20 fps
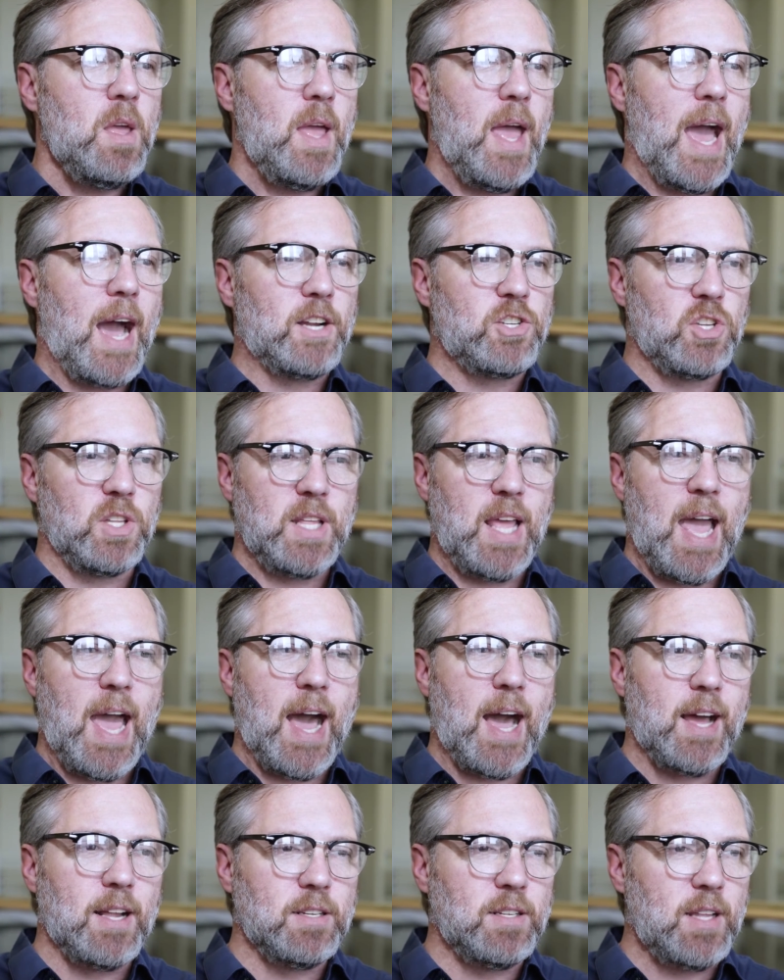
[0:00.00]
actually
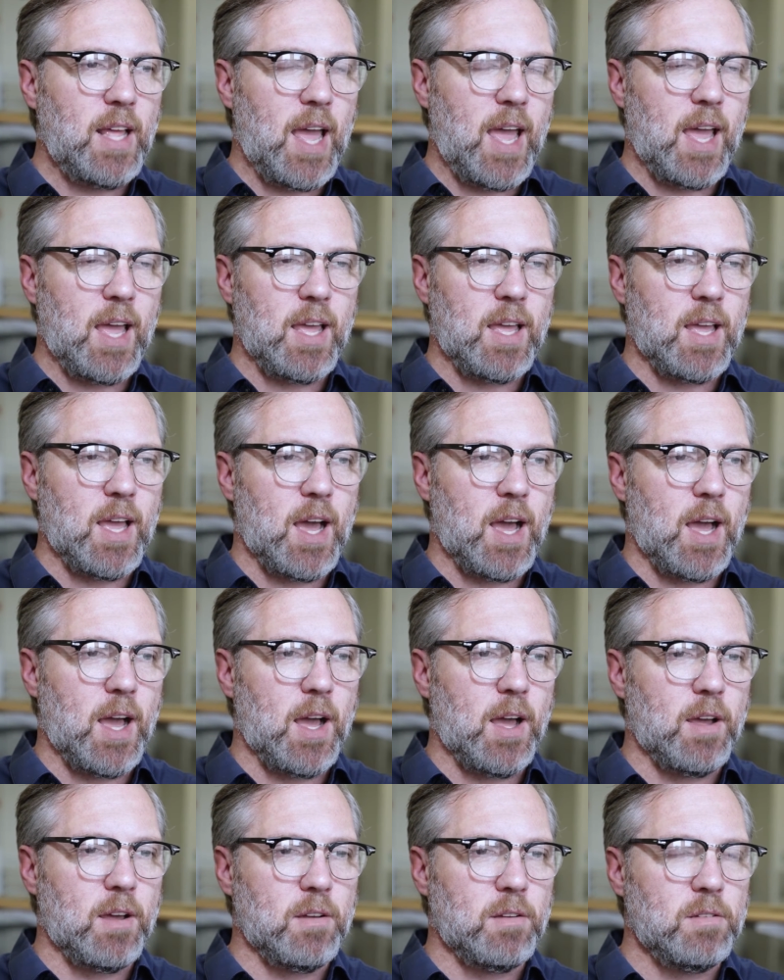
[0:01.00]
had
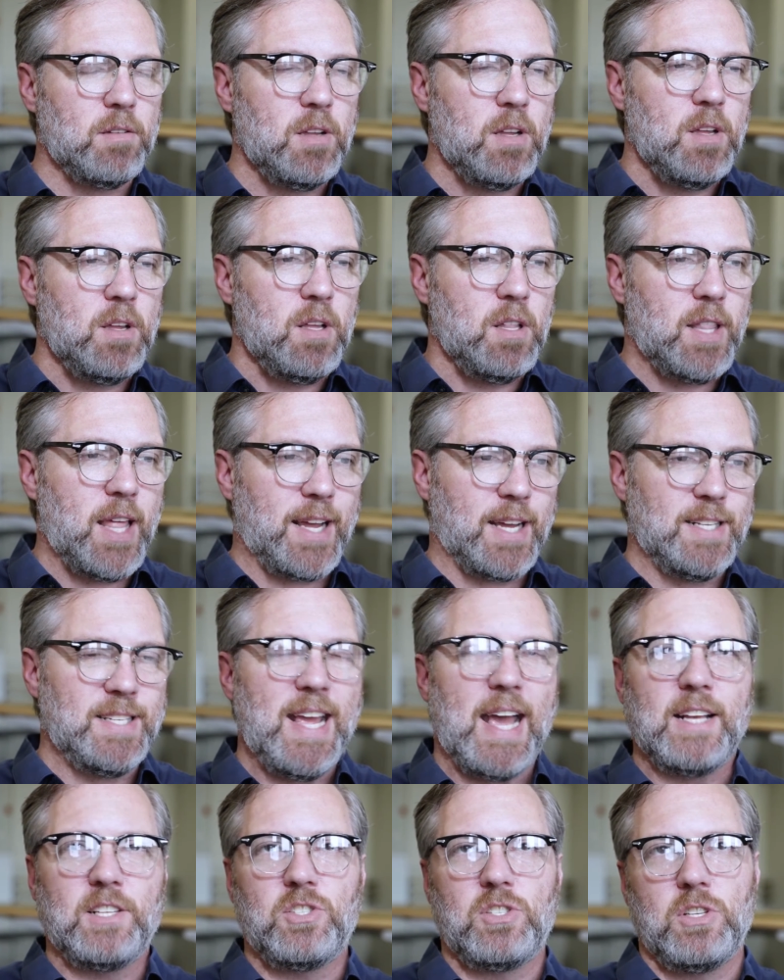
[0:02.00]
a
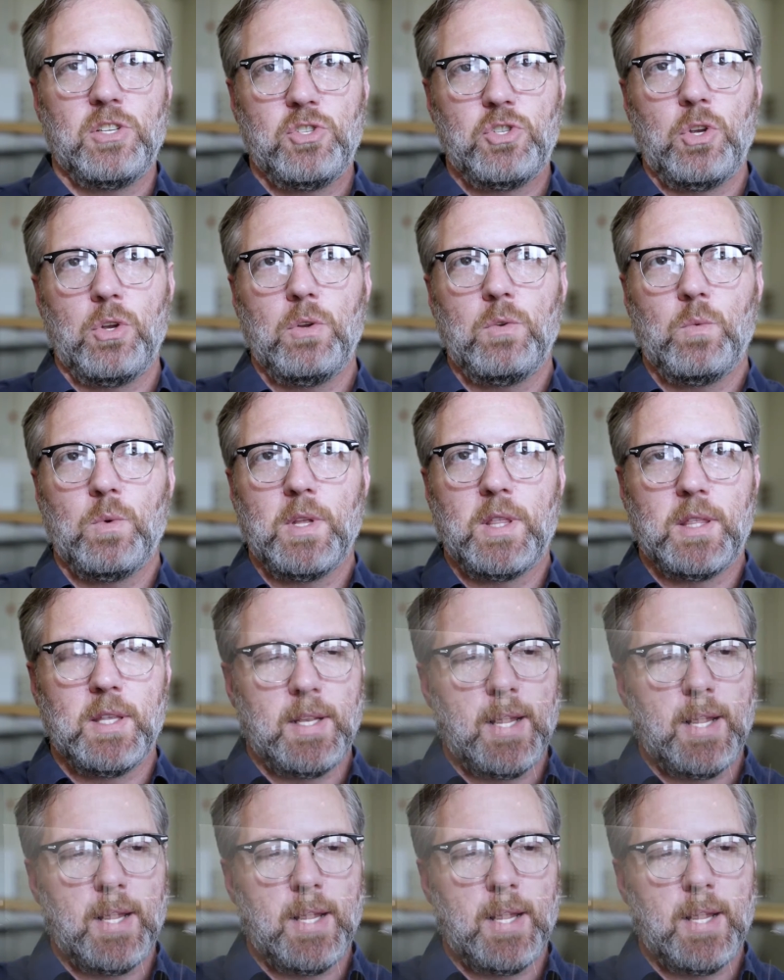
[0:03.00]
test shoot with the